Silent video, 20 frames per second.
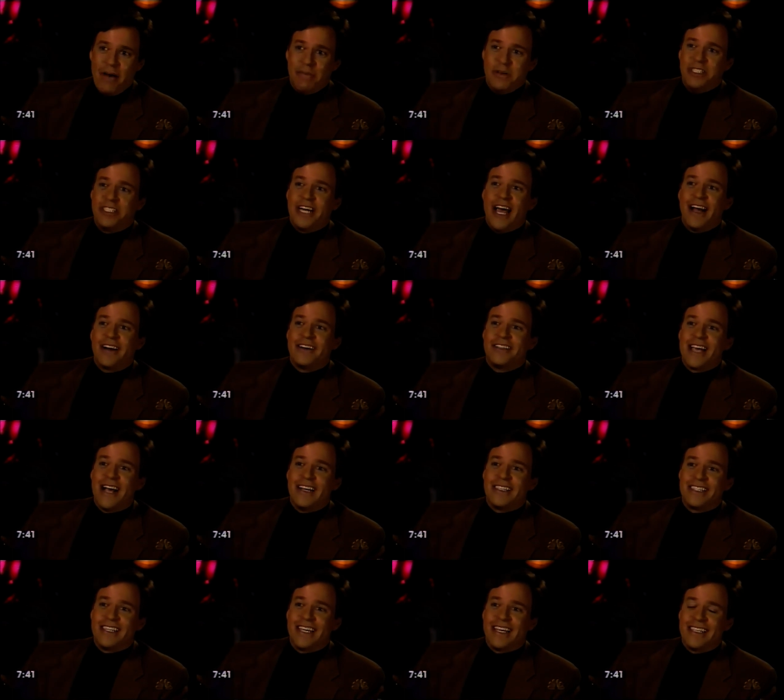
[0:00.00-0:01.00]
I mean Jagger's
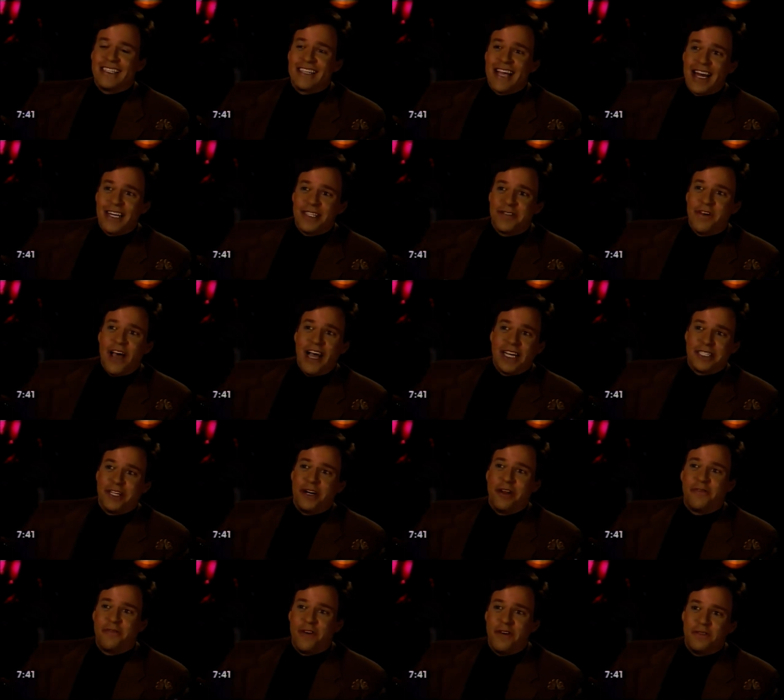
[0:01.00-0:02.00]
out singing Satisfaction
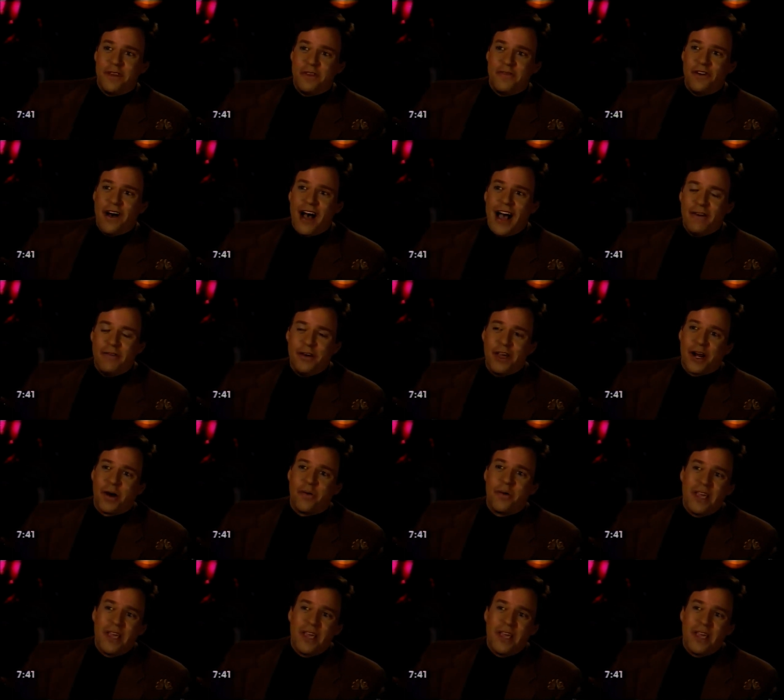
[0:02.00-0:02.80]
at 55. We got to